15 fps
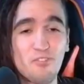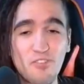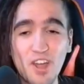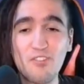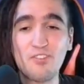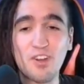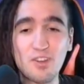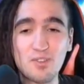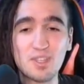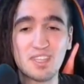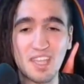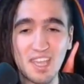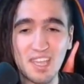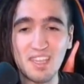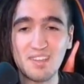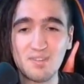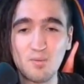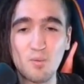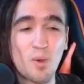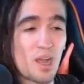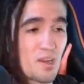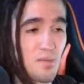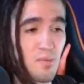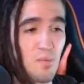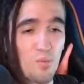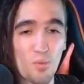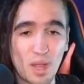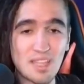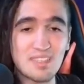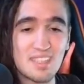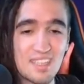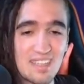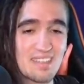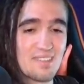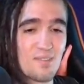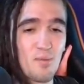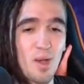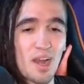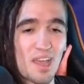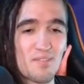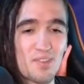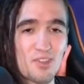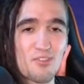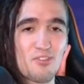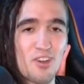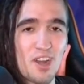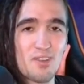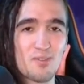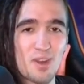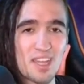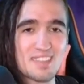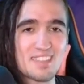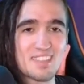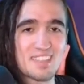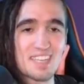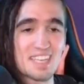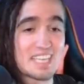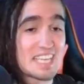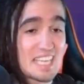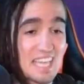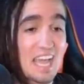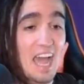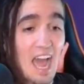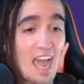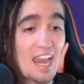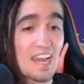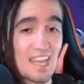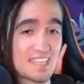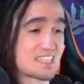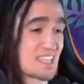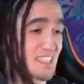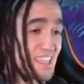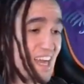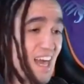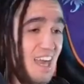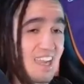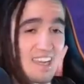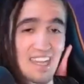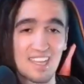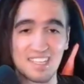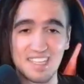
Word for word: 500k while ratting while having fun ratting like i like that i like